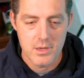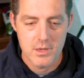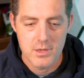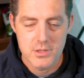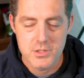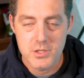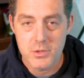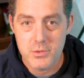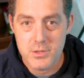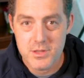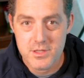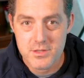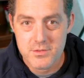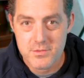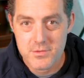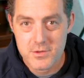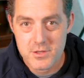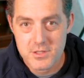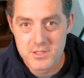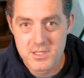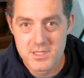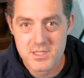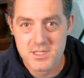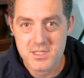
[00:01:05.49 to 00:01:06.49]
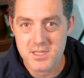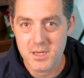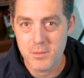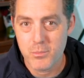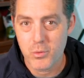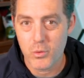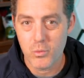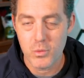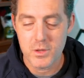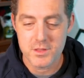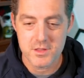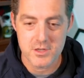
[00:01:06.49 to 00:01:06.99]
So in this first
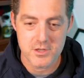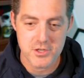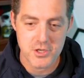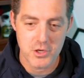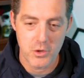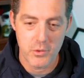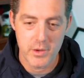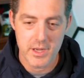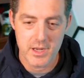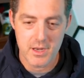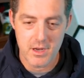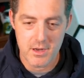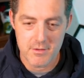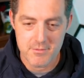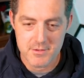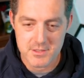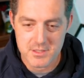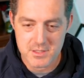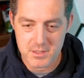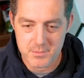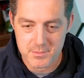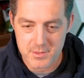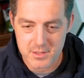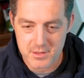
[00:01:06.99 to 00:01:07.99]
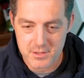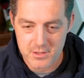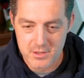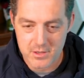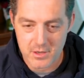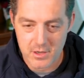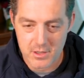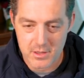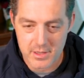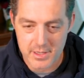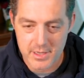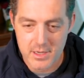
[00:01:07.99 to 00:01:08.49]
example, what they're showing off is something they're
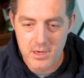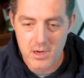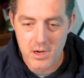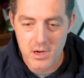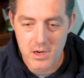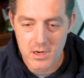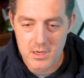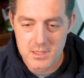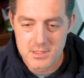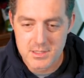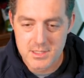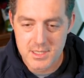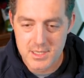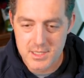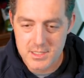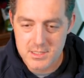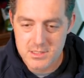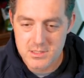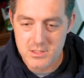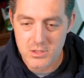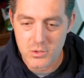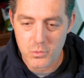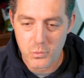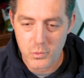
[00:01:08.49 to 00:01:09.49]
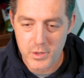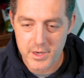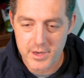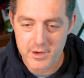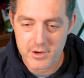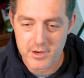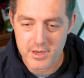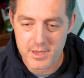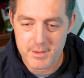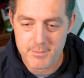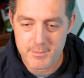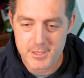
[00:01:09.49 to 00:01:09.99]
calling
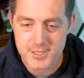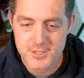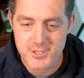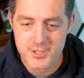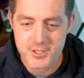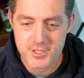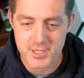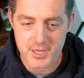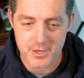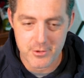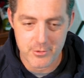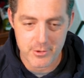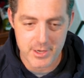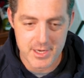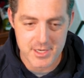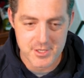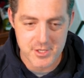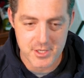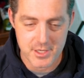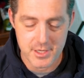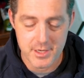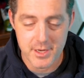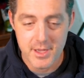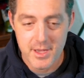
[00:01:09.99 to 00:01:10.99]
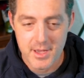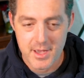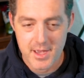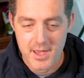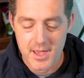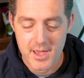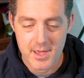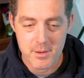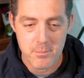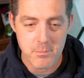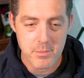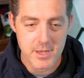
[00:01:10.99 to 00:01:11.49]
context-aware image generation.
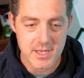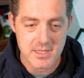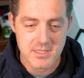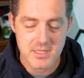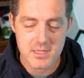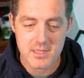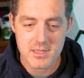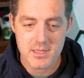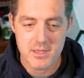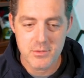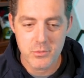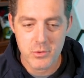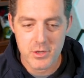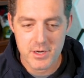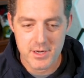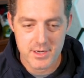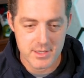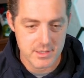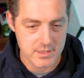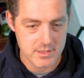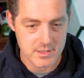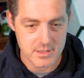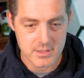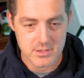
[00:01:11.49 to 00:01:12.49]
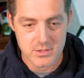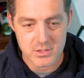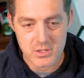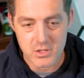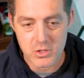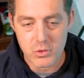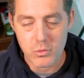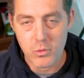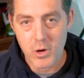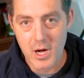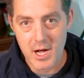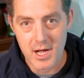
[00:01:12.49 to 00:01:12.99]
And basically what it is, is
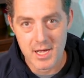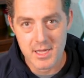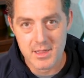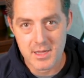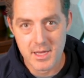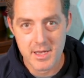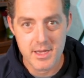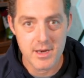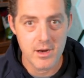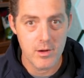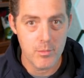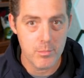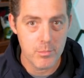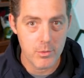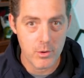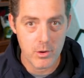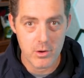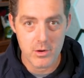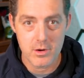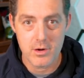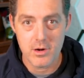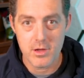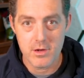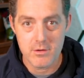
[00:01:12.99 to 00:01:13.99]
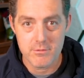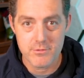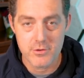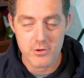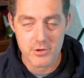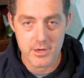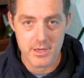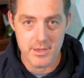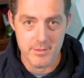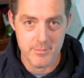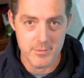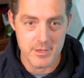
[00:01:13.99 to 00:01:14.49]
you highlight a part of
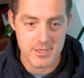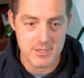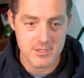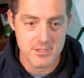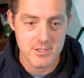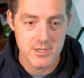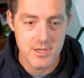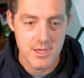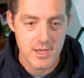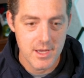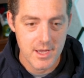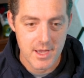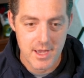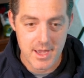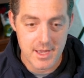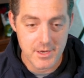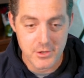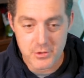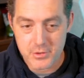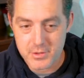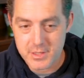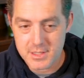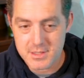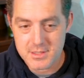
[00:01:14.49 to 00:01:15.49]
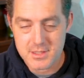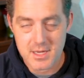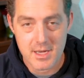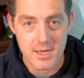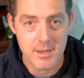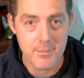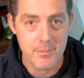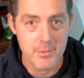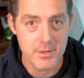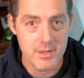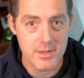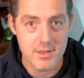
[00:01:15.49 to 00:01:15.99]
your image and you can
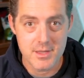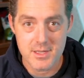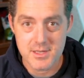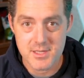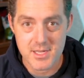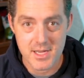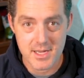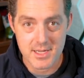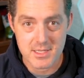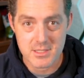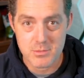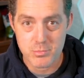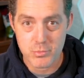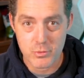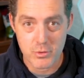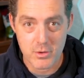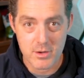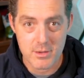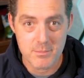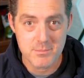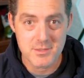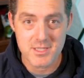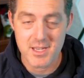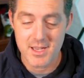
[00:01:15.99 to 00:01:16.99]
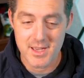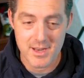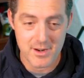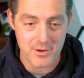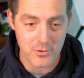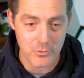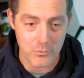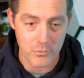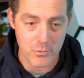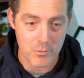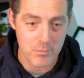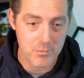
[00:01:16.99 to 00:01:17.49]
type in the text prompt and
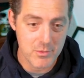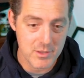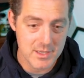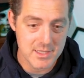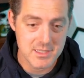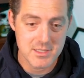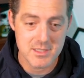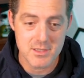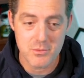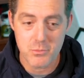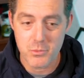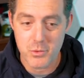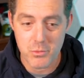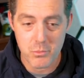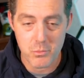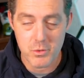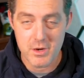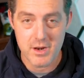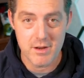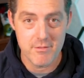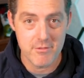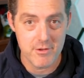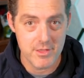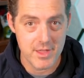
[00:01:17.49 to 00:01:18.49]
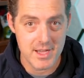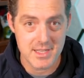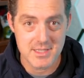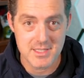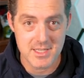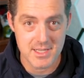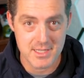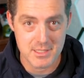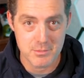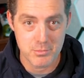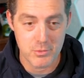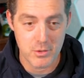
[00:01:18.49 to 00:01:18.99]
it'll replace it with whatever that
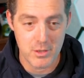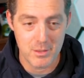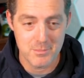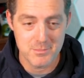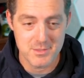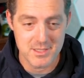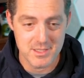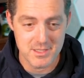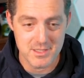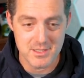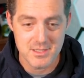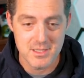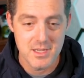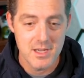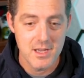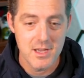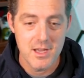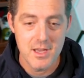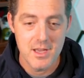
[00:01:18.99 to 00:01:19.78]
text prompt is.